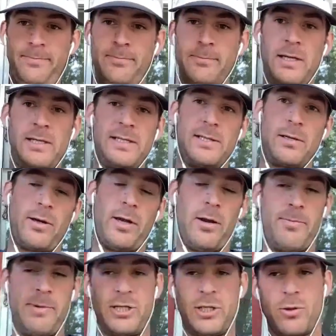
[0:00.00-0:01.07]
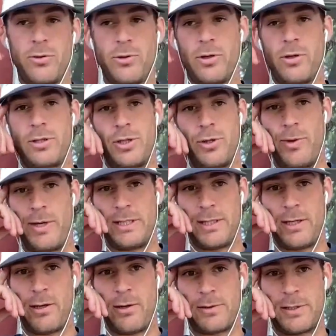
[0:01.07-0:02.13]
I dislocated my shoulder 2 weeks
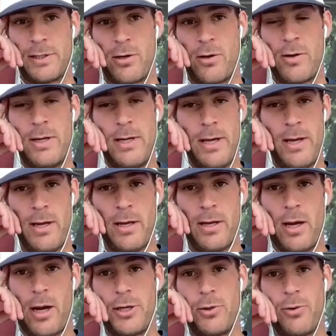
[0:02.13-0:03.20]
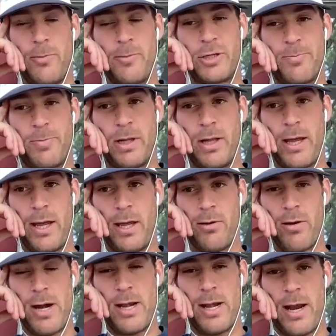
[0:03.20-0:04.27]
ago, so not doing much playing
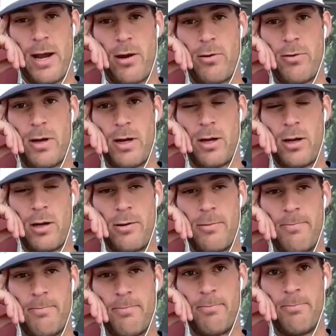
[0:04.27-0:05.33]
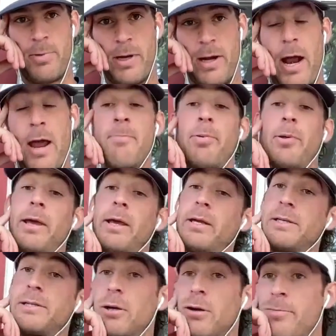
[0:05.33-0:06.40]
right now. But I am playing in
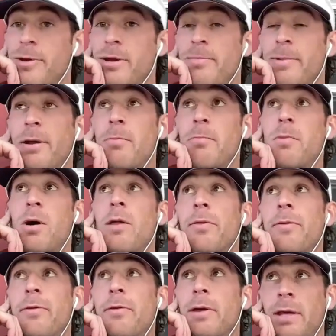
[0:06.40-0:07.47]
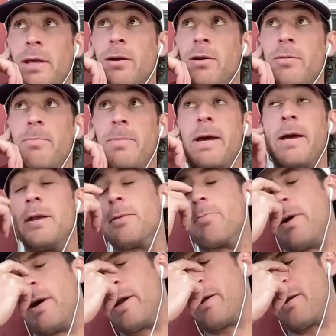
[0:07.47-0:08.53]
a tournament in about a month here in Bend,
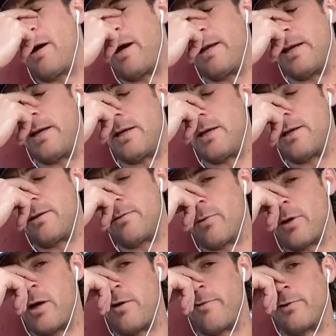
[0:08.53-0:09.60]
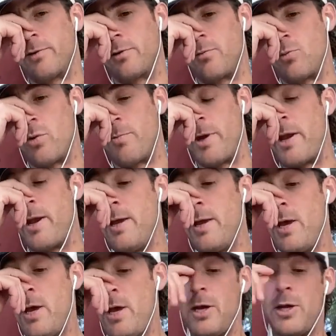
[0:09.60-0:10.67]
but I need to recover a little more. But
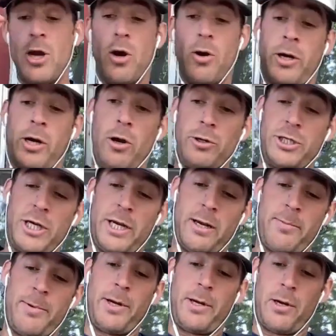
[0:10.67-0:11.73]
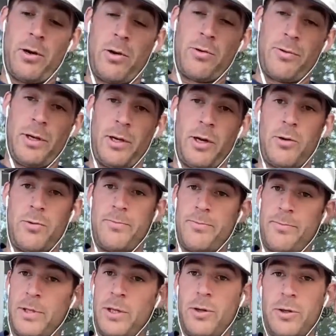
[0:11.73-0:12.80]
no, coaching, I'm gonna go, you know
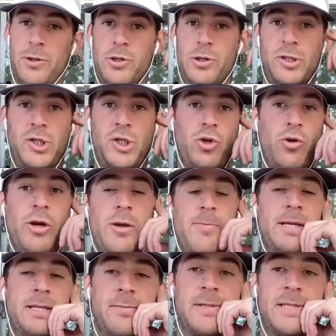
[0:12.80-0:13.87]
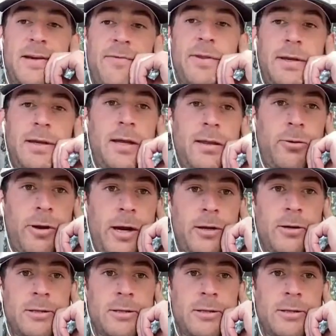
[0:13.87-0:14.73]
the drill, scream at some 7th and 8th graders.